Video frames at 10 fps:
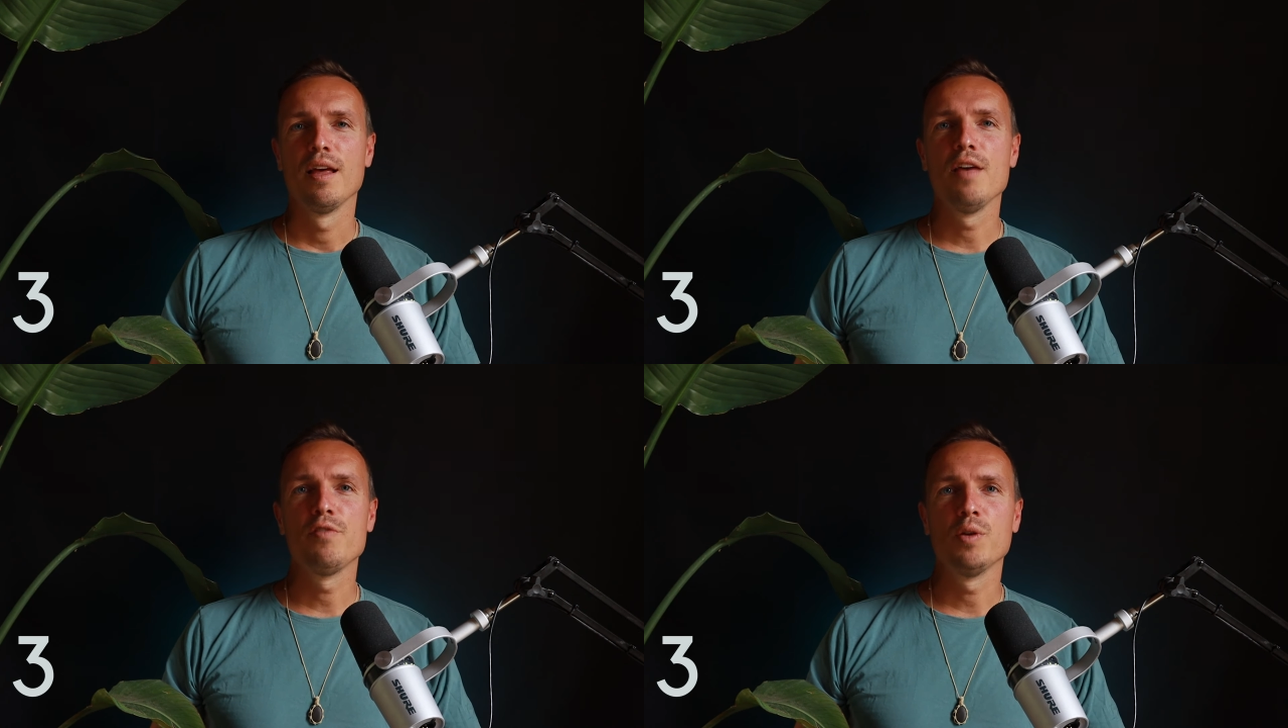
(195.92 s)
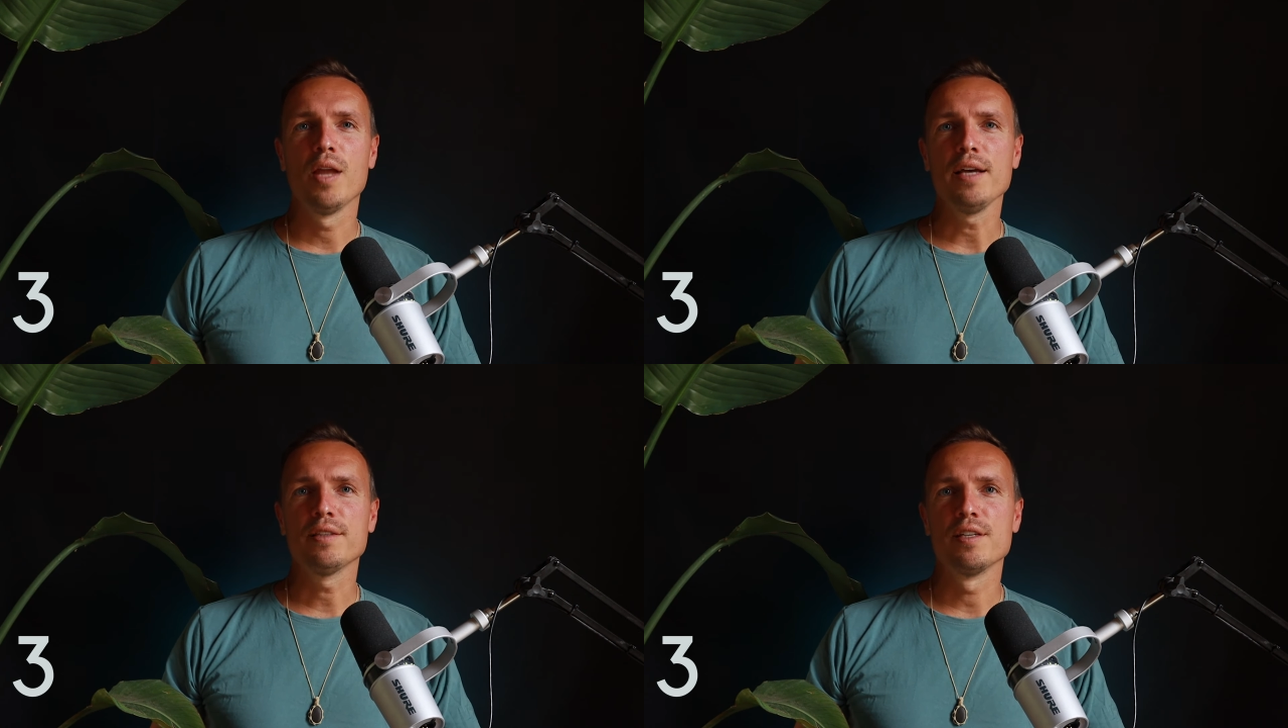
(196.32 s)
If you
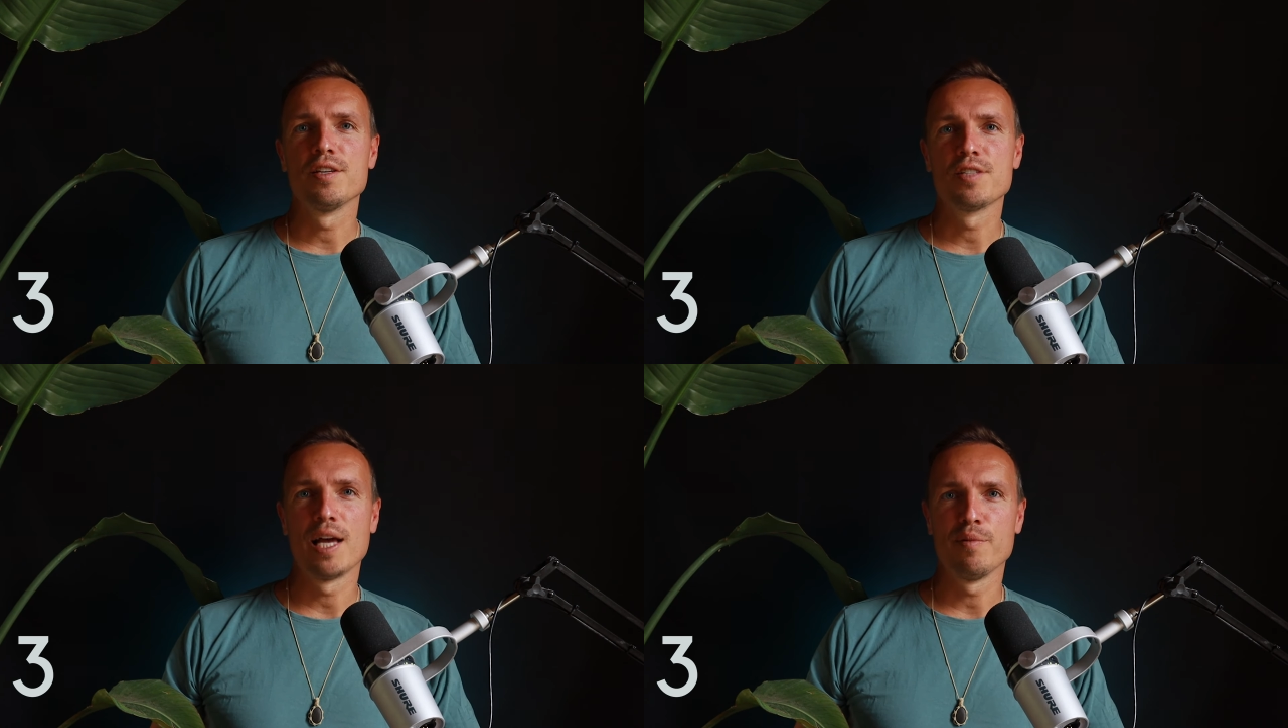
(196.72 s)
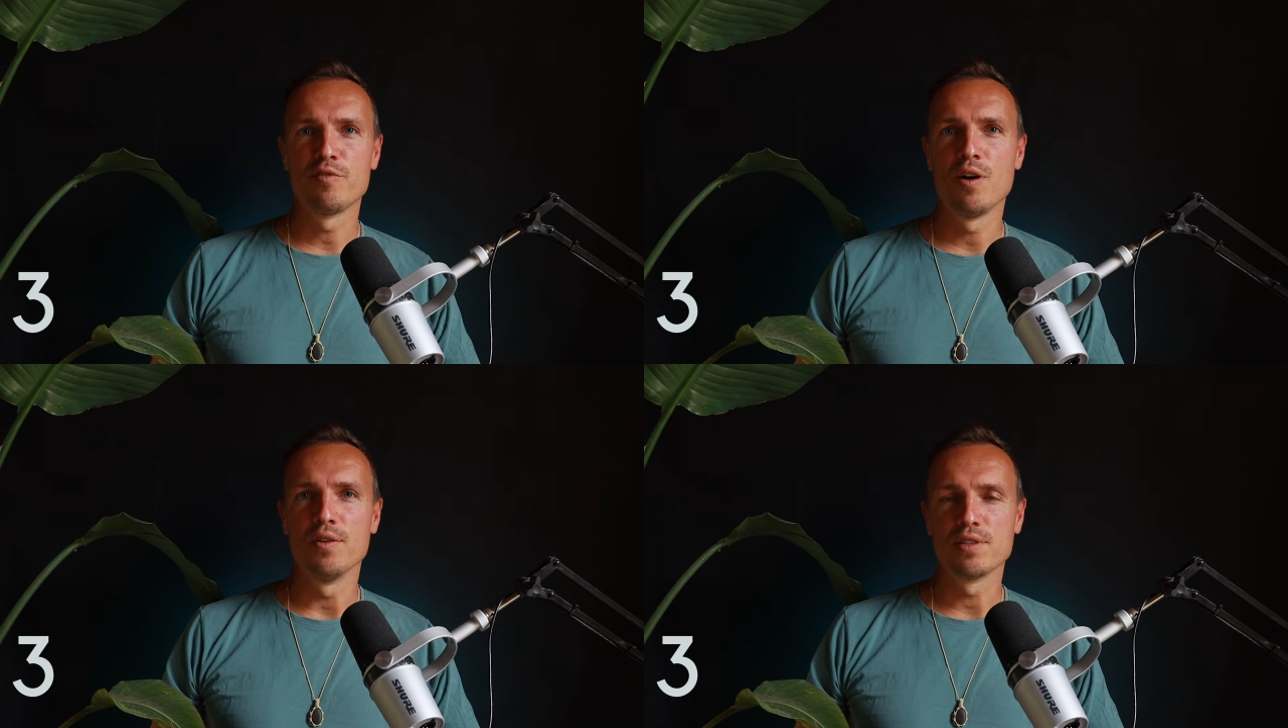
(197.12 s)
like this type
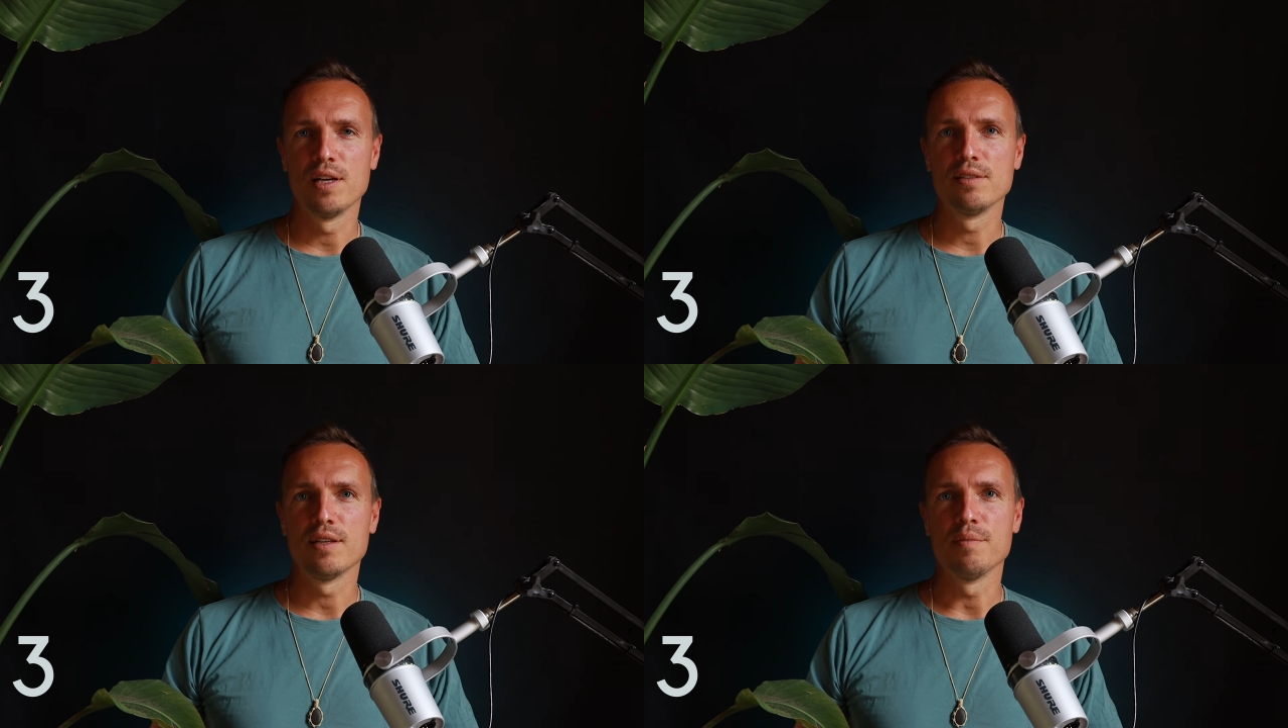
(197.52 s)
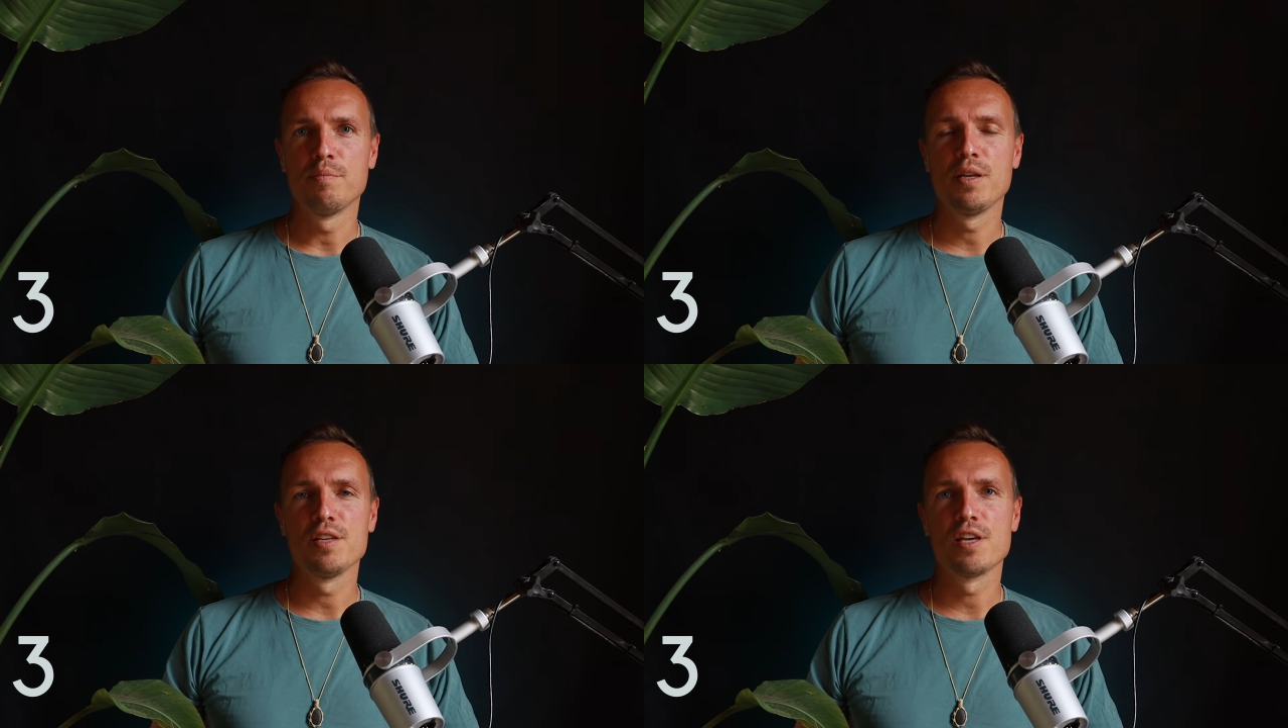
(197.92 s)
of content, then
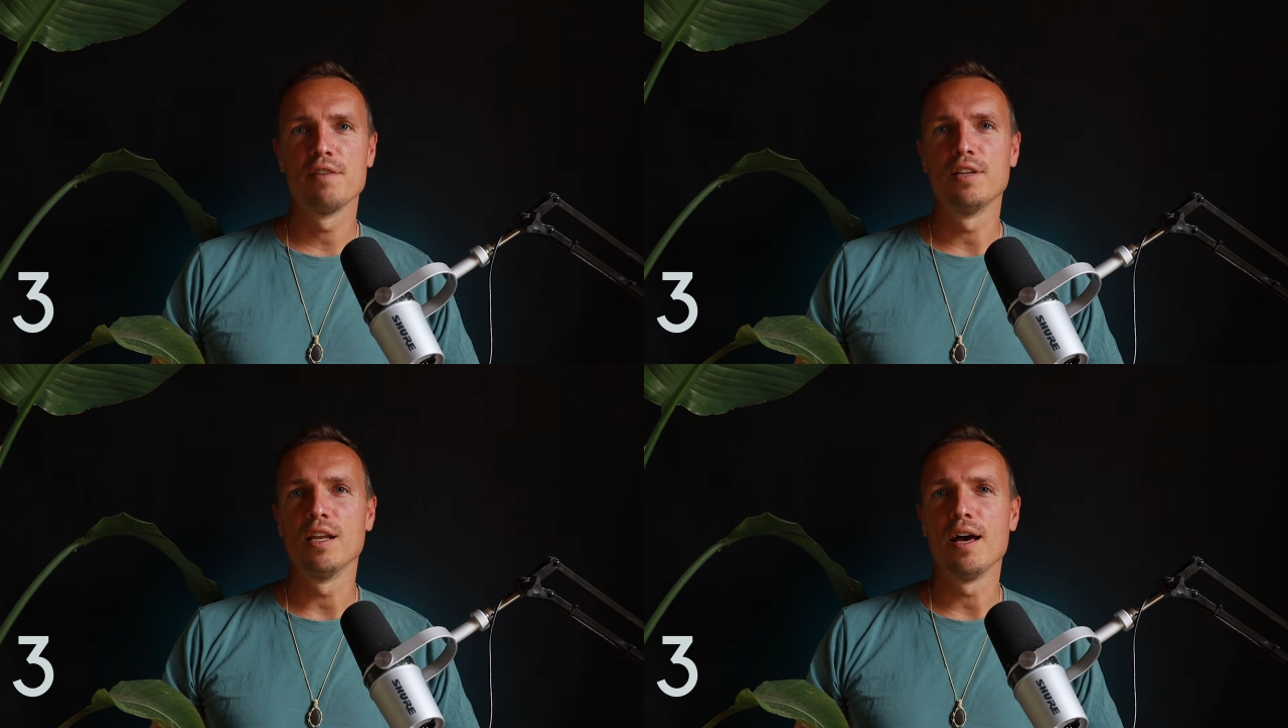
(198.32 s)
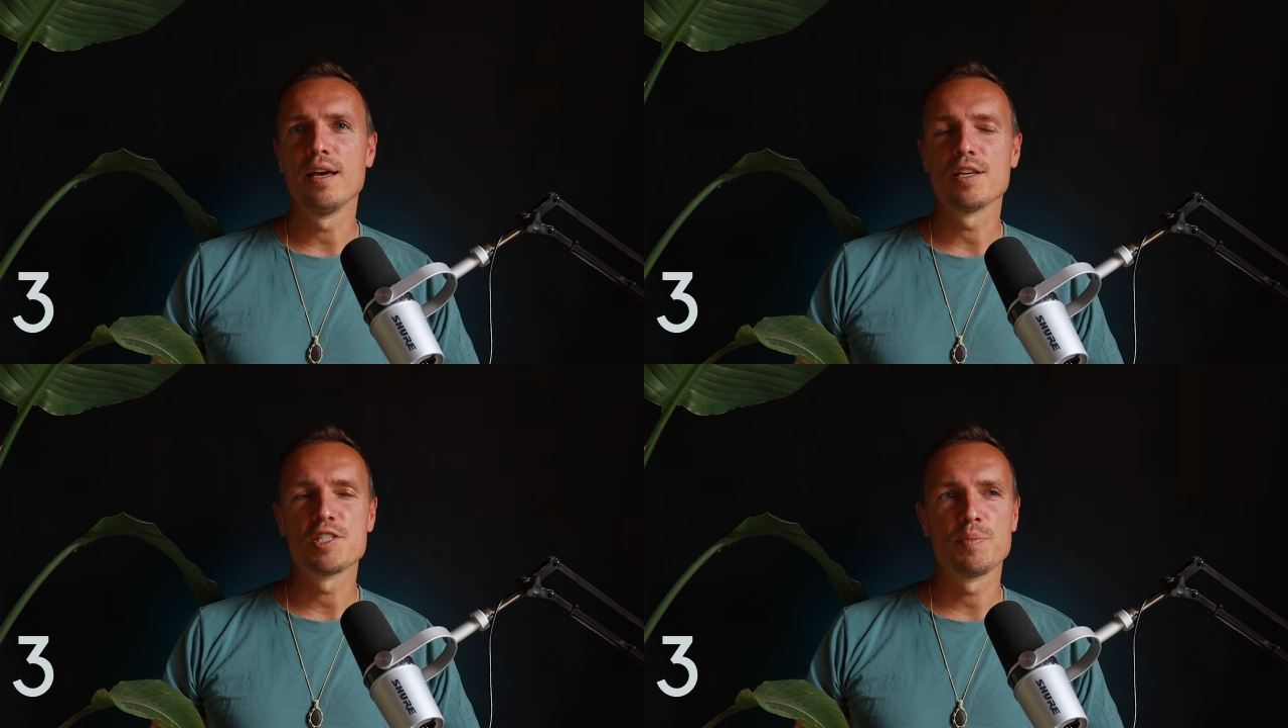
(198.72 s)
please give it a
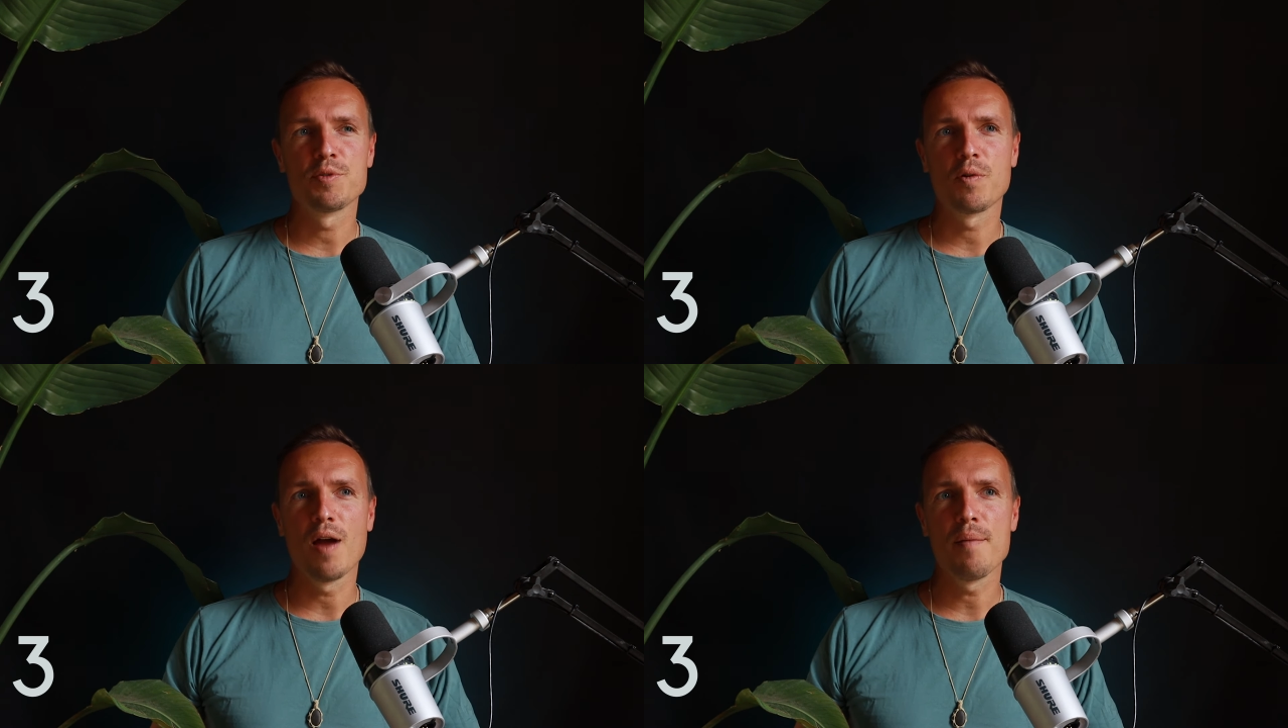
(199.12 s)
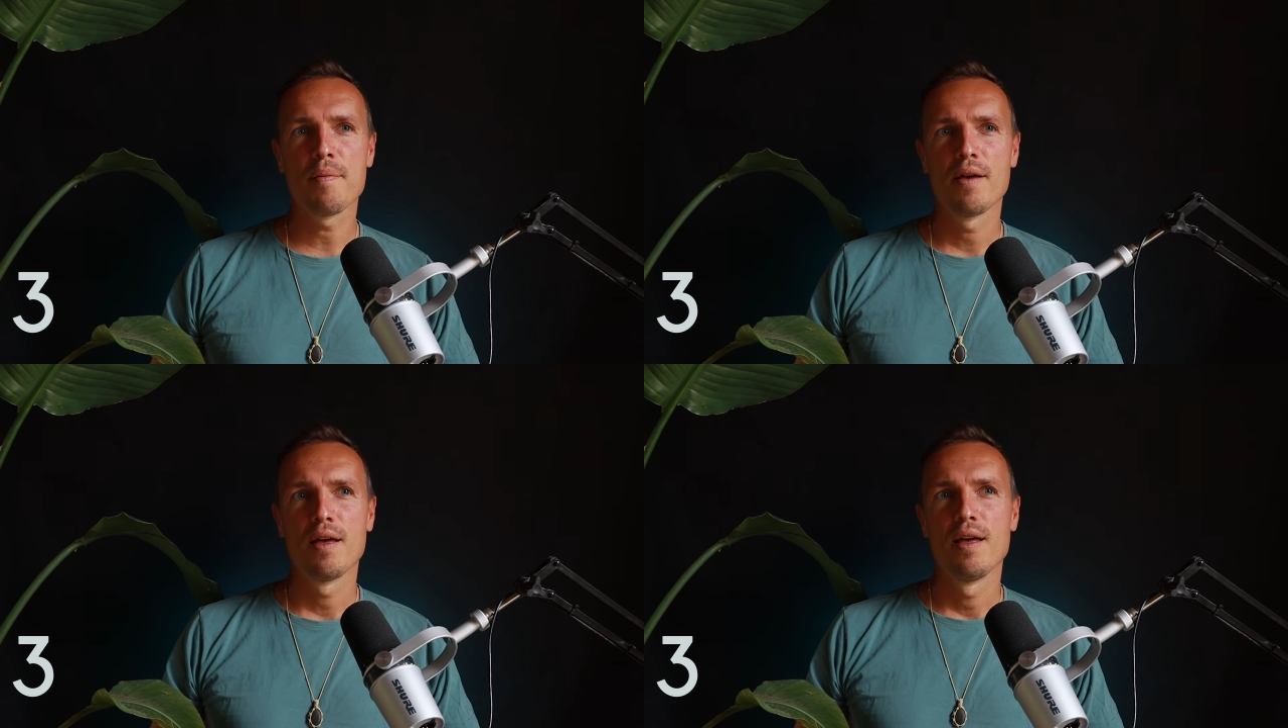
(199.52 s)
like and subscribe.